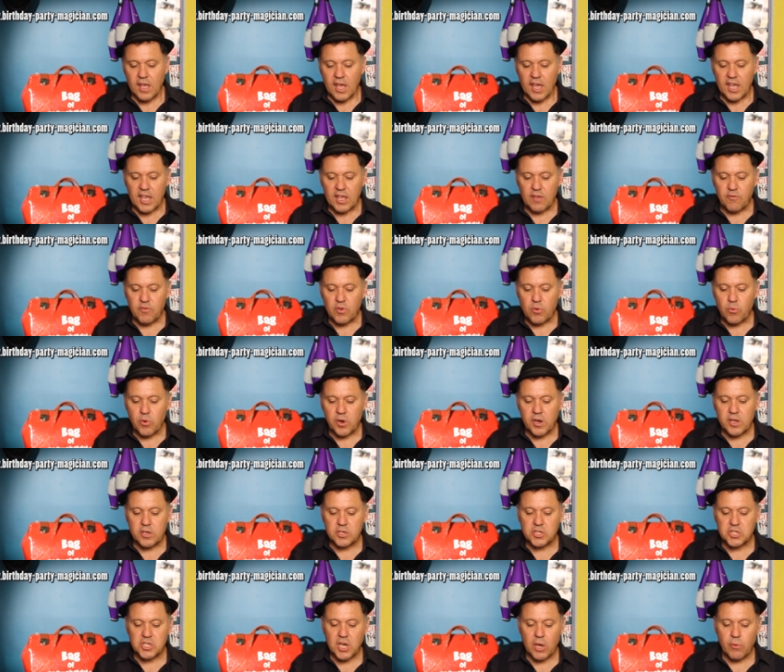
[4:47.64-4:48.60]
If you want
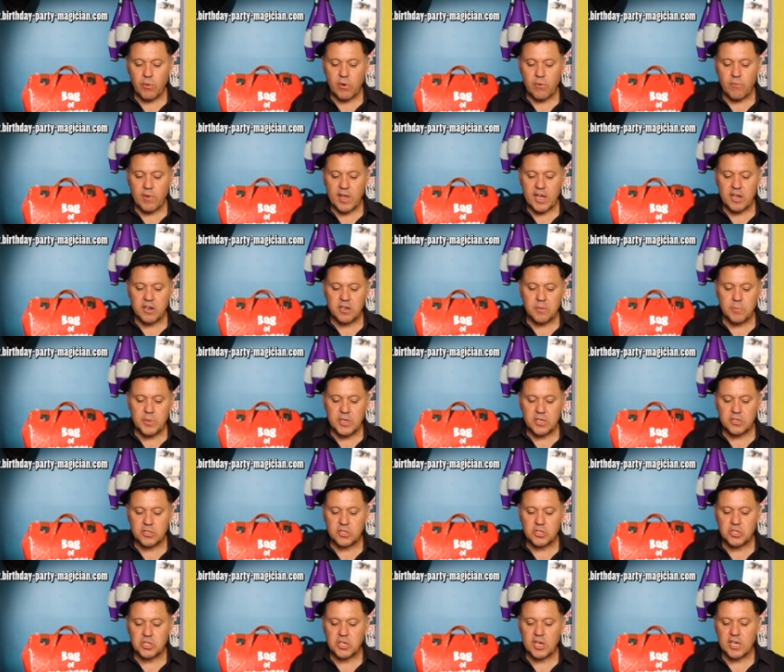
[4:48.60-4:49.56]
to show it round a
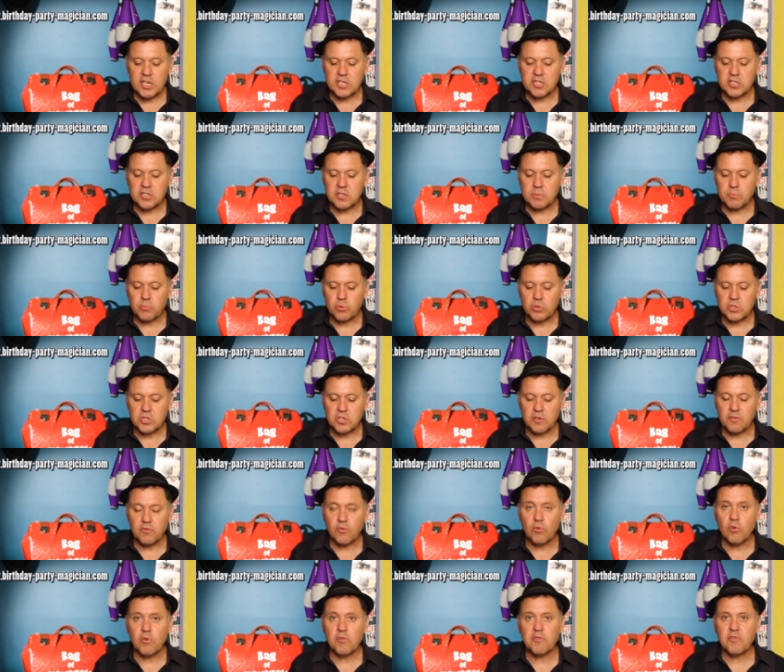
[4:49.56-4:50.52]
bit, just put your
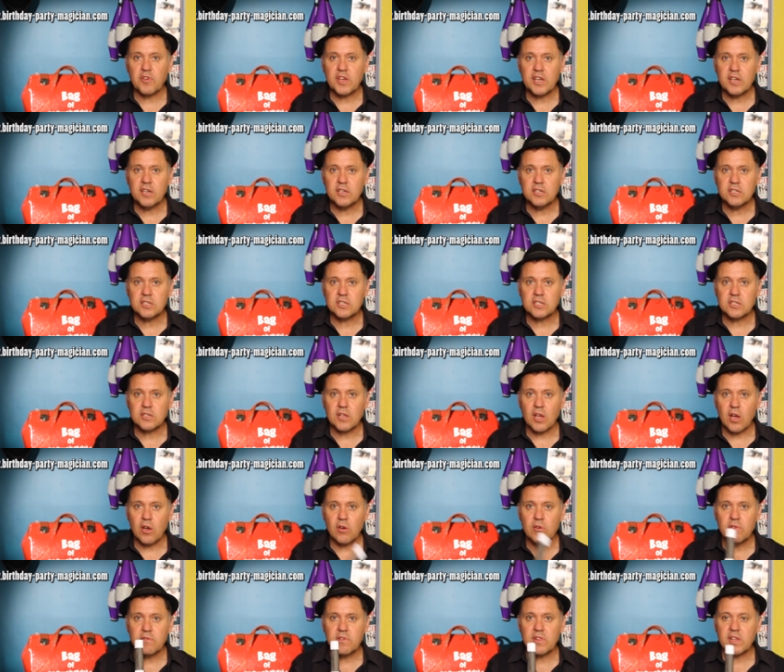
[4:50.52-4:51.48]
four fingers
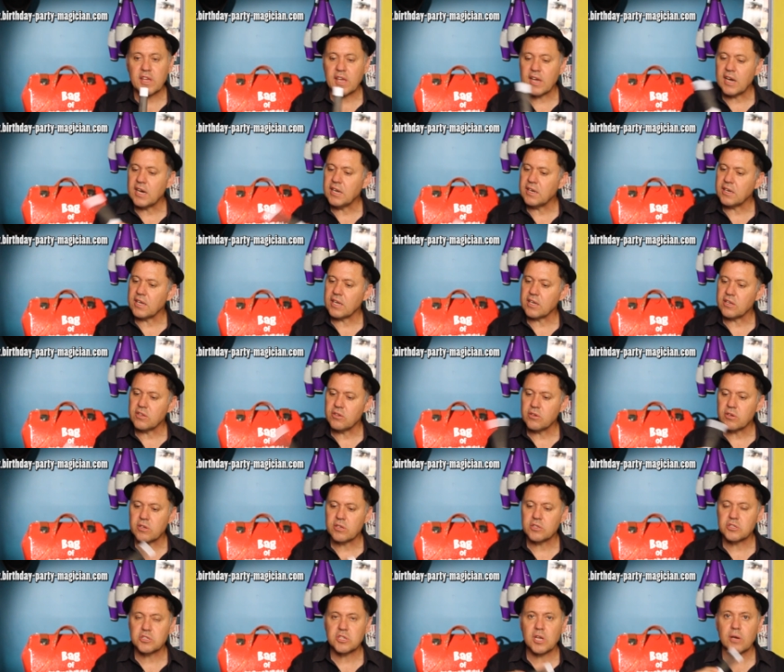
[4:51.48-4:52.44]
over the cut and you
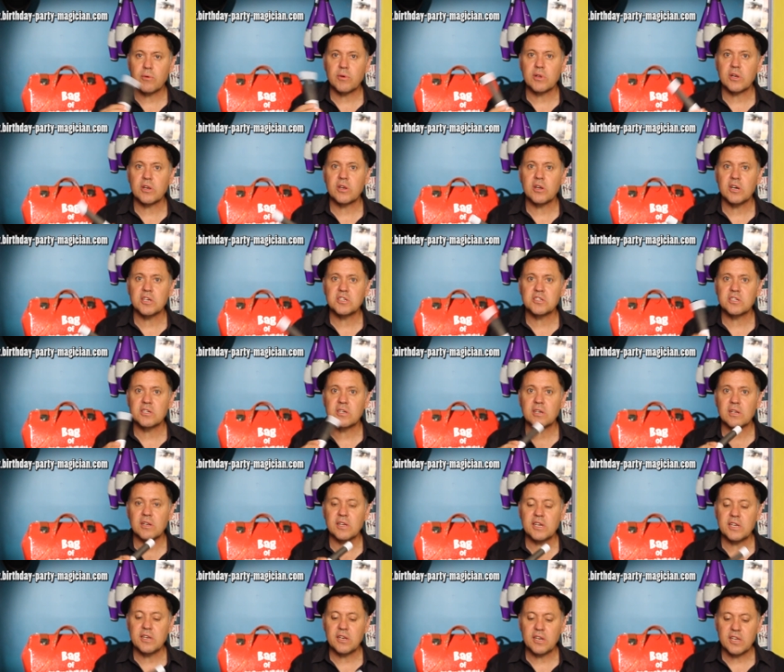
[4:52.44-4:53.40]
can show it nice and
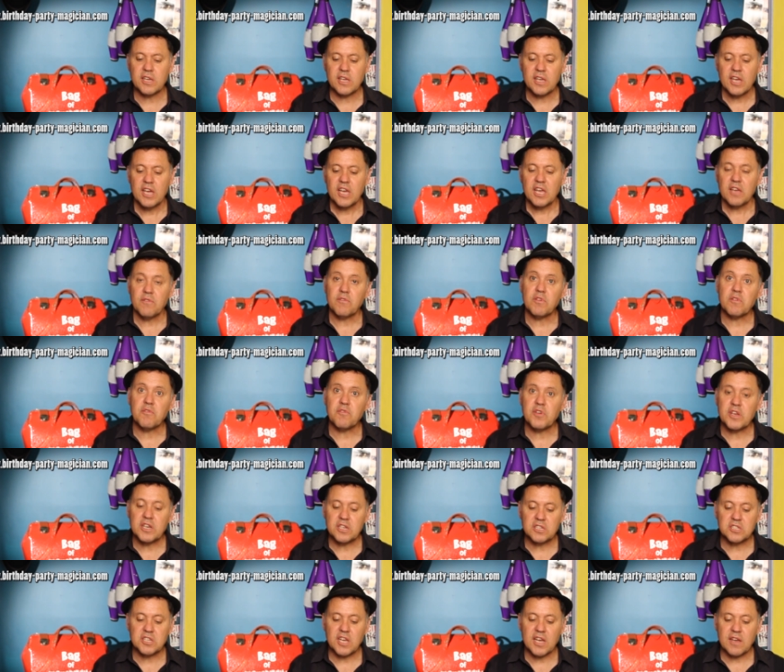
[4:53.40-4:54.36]
cleanly. If your
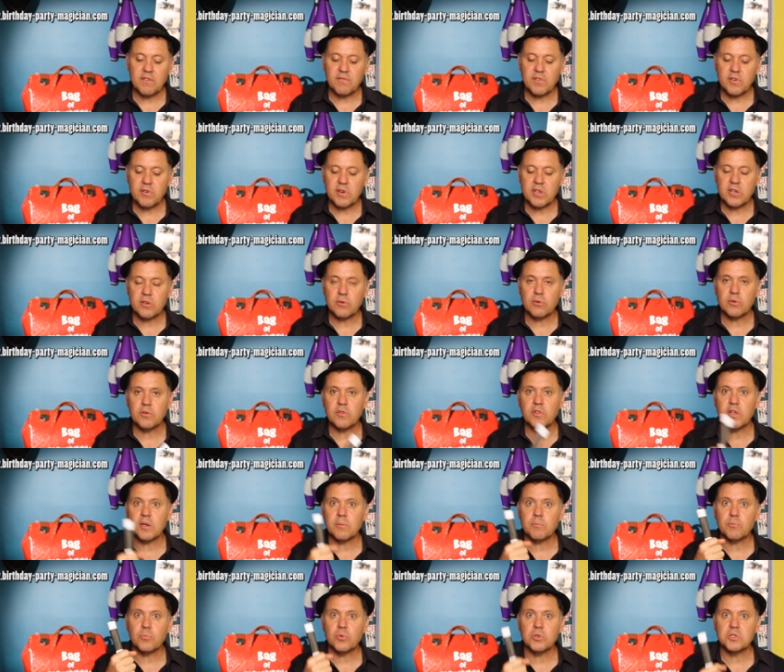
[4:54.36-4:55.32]
fingers aren't very good,
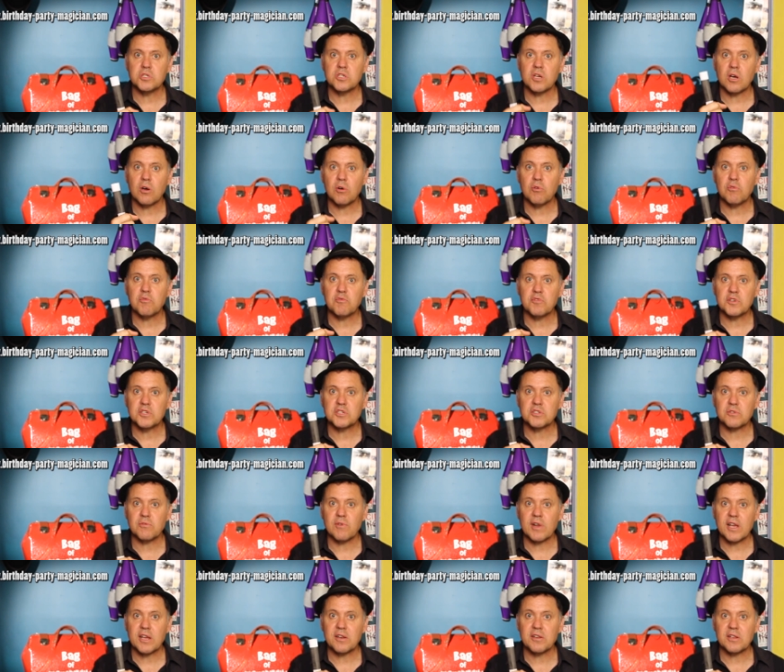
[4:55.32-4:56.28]
then put your whole fist
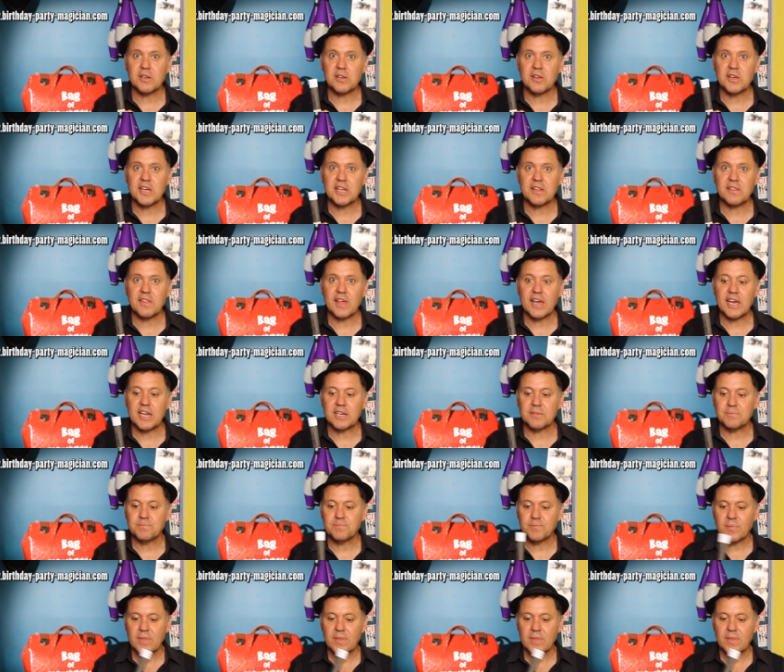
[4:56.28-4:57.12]
round it like that.